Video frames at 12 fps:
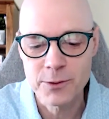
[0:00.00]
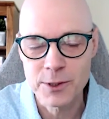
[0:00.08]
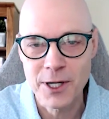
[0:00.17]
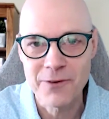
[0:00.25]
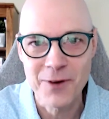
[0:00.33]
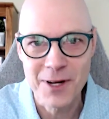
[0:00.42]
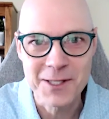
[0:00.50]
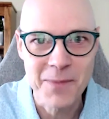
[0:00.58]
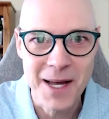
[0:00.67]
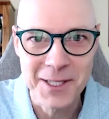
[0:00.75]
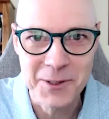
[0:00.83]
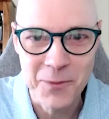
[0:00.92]
which are friends of
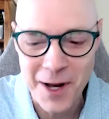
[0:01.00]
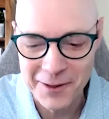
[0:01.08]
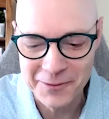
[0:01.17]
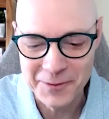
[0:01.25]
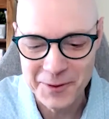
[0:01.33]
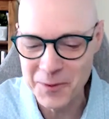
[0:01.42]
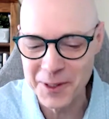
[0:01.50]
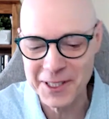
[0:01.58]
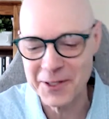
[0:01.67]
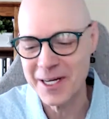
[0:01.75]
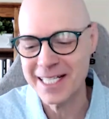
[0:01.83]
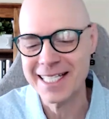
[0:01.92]
mine as well. They're a really
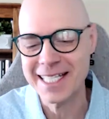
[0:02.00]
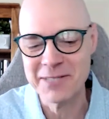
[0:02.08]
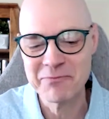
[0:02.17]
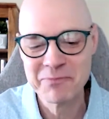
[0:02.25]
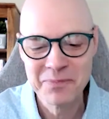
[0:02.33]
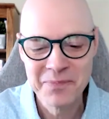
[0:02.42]
great team.